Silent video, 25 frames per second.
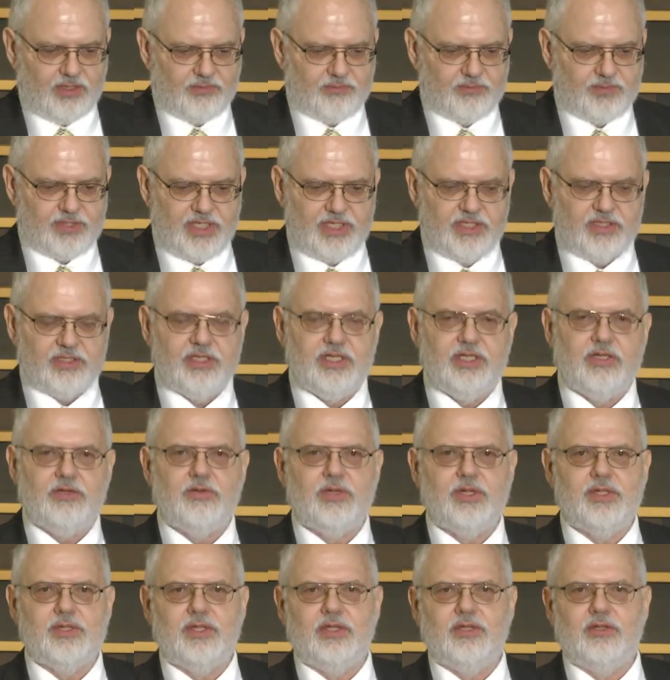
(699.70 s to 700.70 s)

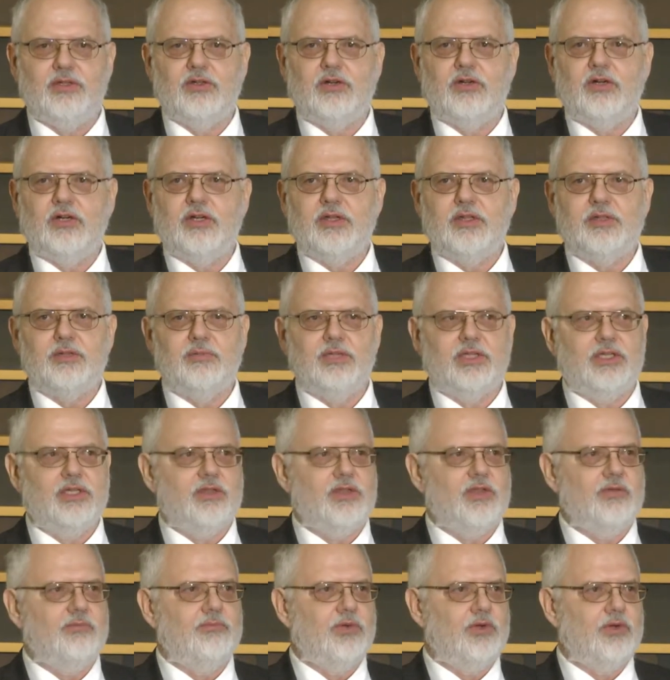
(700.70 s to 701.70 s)
Decreasing cost
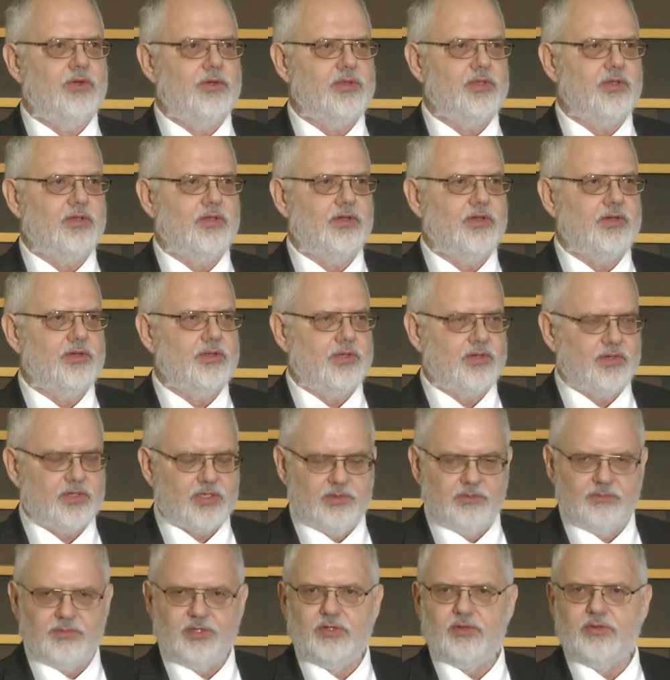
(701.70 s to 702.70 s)
because of Moore's law. Your
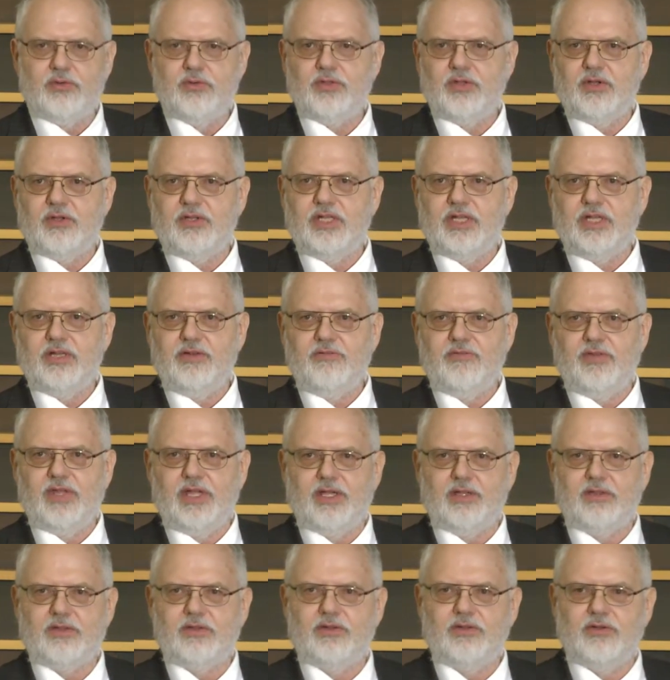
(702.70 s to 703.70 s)
computers are getting
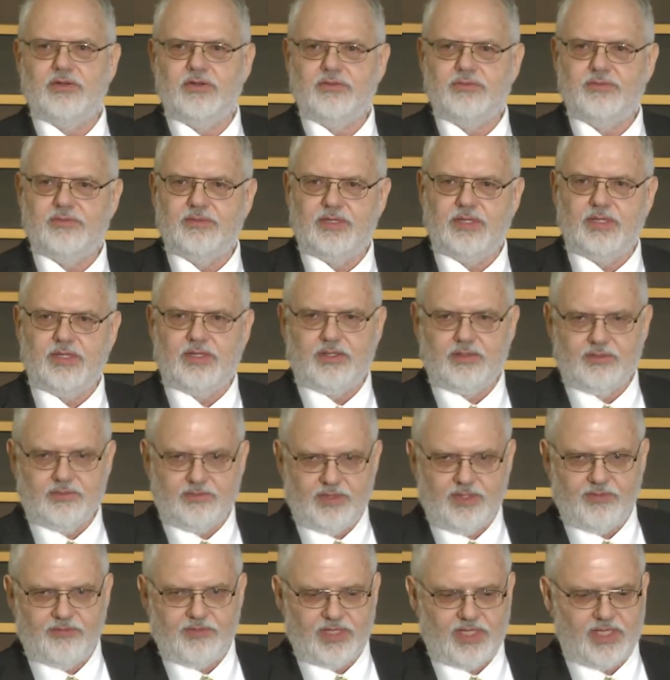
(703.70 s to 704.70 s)
faster
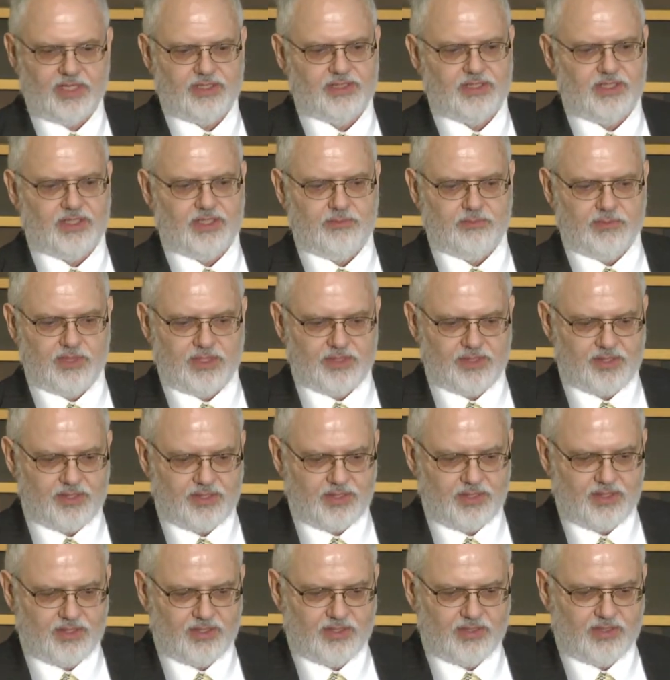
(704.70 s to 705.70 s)
every 18
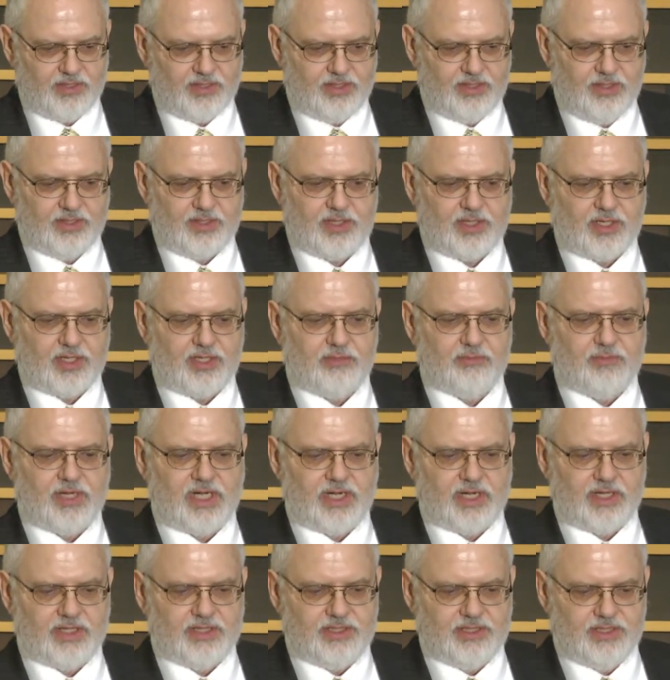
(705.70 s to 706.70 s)
months. It's a
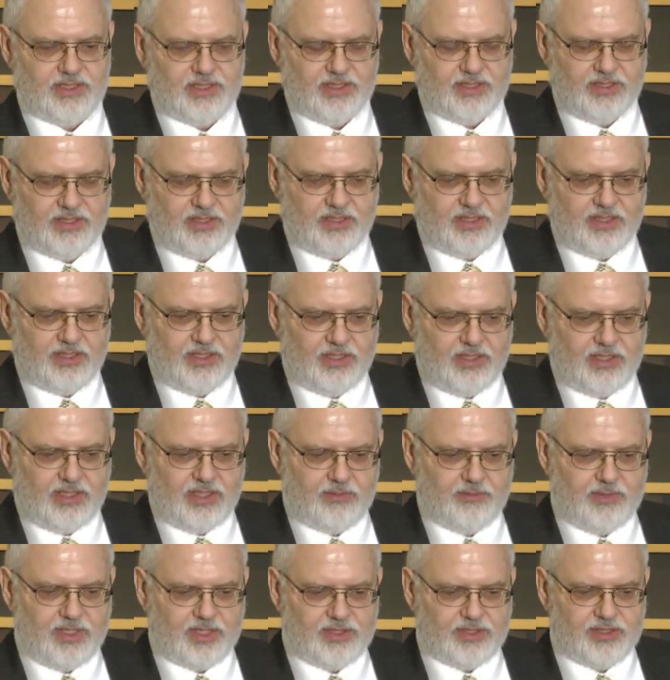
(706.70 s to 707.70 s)
commodity. And
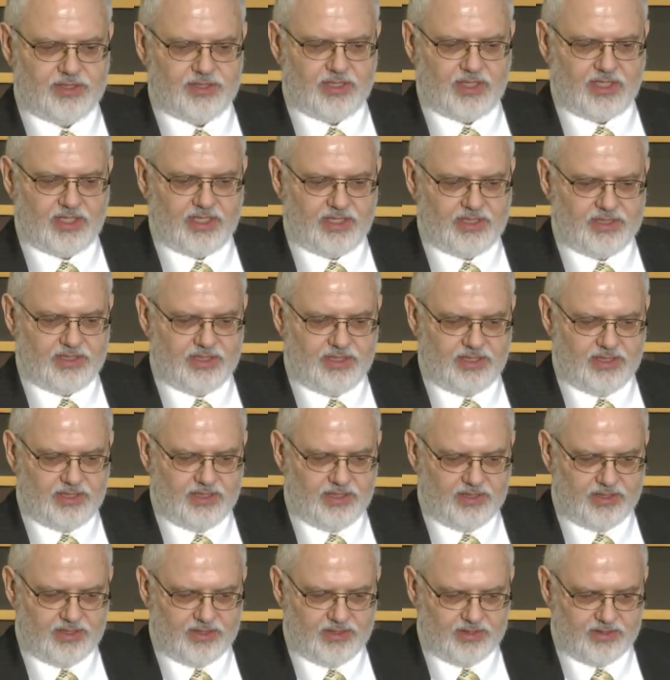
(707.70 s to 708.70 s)
I mentioned
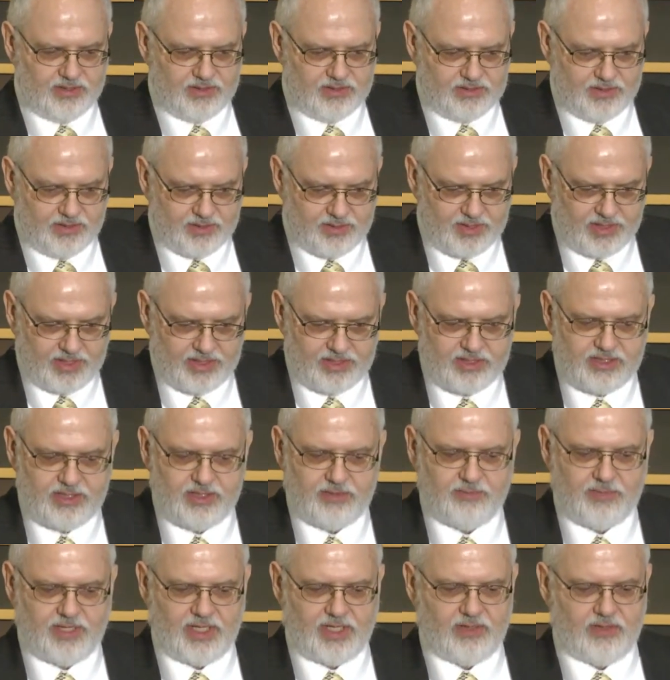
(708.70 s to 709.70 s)
IT. Does IT
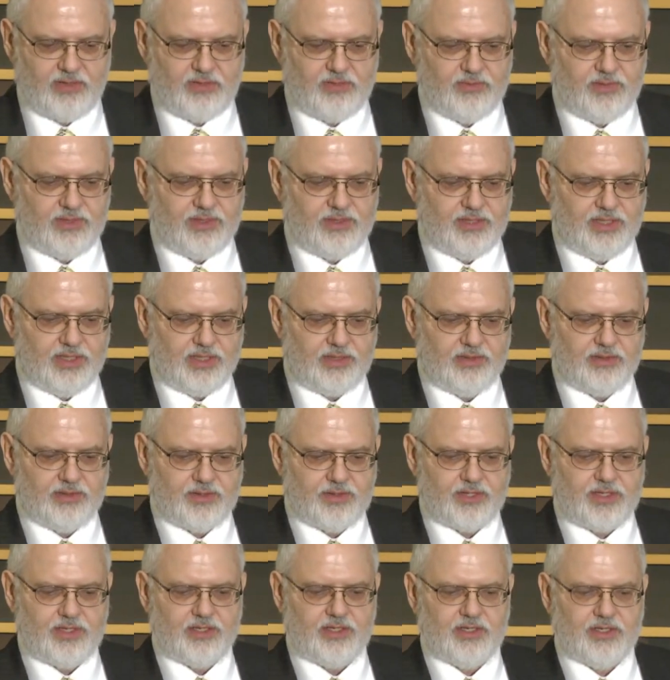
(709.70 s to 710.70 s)
matter?
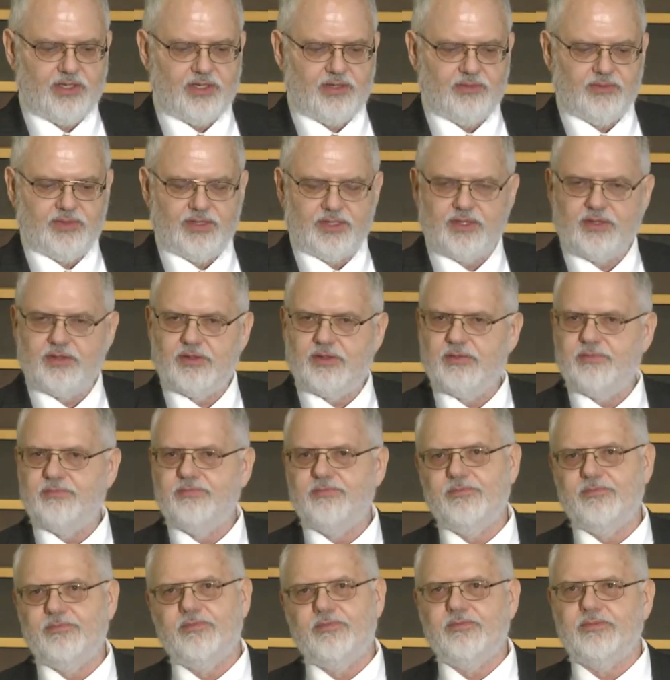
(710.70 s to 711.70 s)
Nicholas Carr, it's
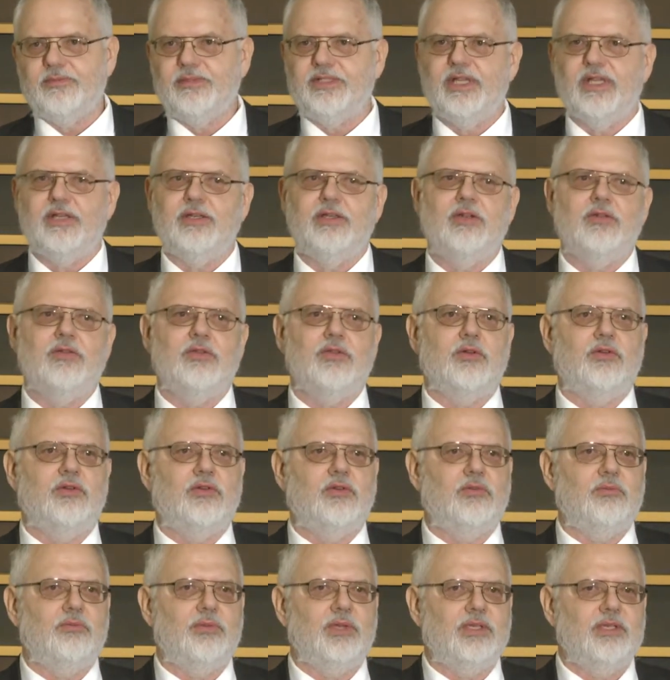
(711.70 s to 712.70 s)
10 years
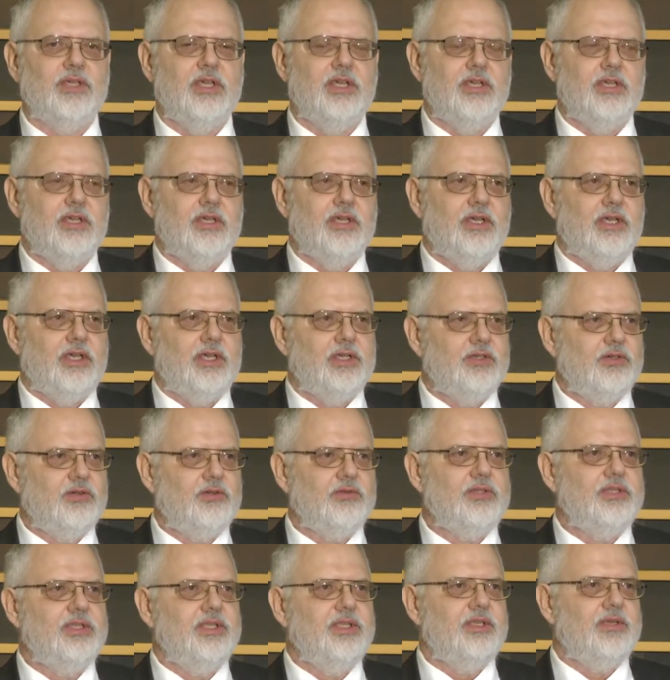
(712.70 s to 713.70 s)
old, but I
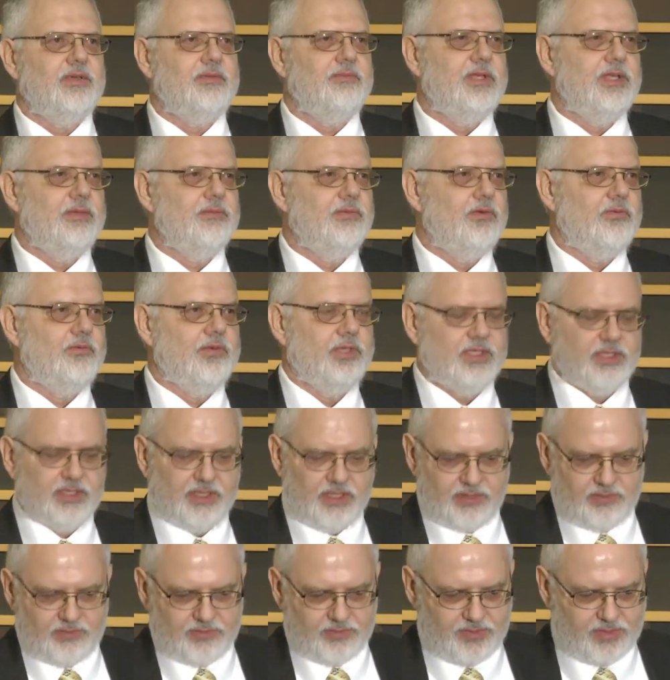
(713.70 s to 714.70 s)
don't think people really
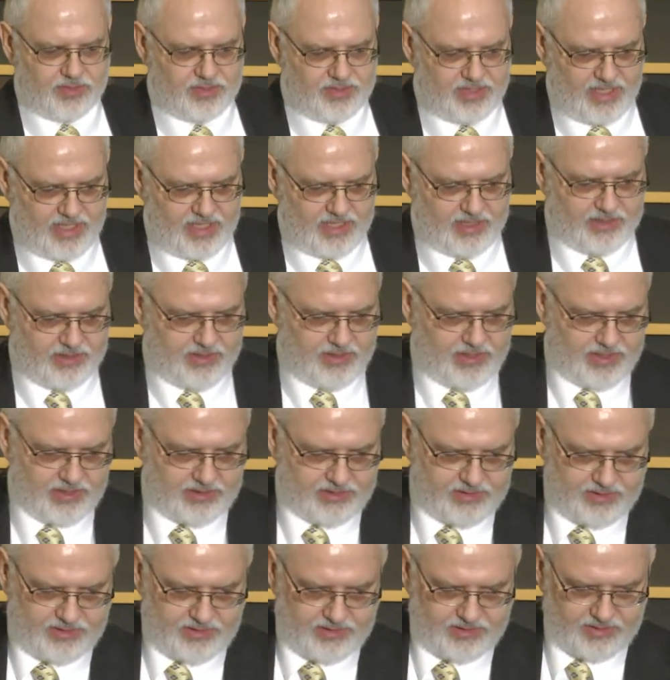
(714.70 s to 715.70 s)
understand
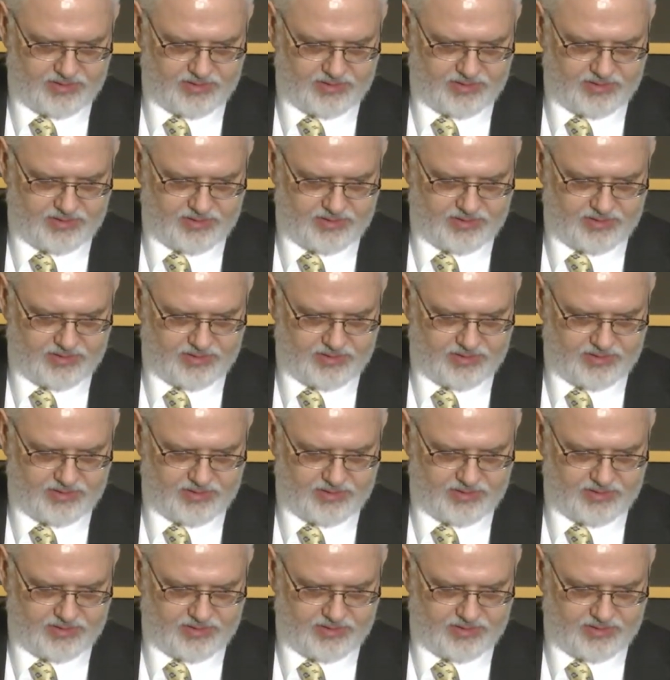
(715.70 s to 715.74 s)
that.